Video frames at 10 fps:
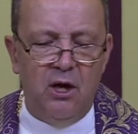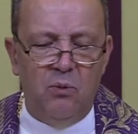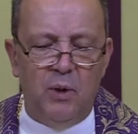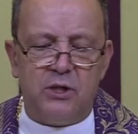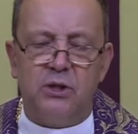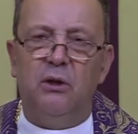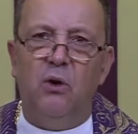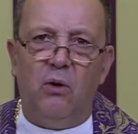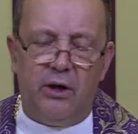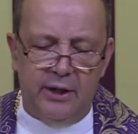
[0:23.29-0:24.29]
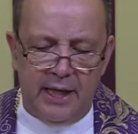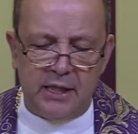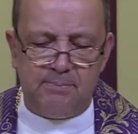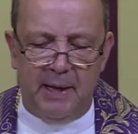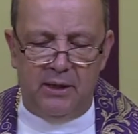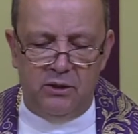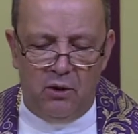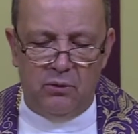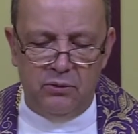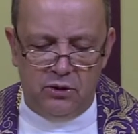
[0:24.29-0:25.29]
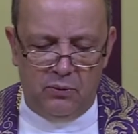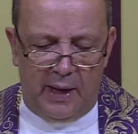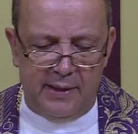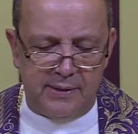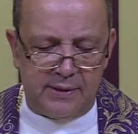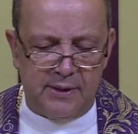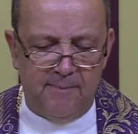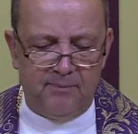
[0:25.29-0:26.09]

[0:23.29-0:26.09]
which the Lord has made known to us.